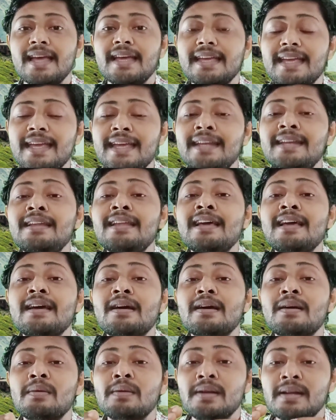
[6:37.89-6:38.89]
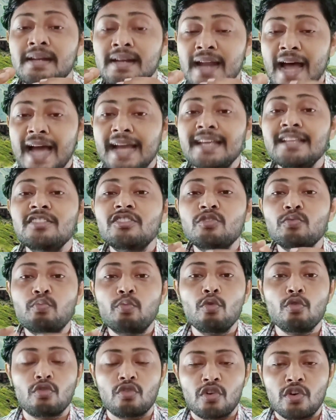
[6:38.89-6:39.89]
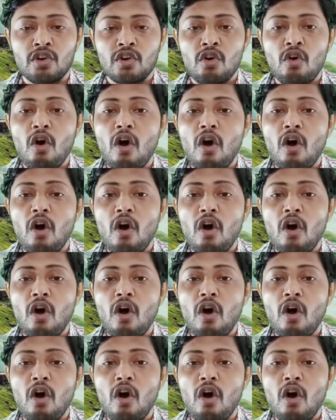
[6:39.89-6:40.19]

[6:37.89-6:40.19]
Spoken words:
in ninth book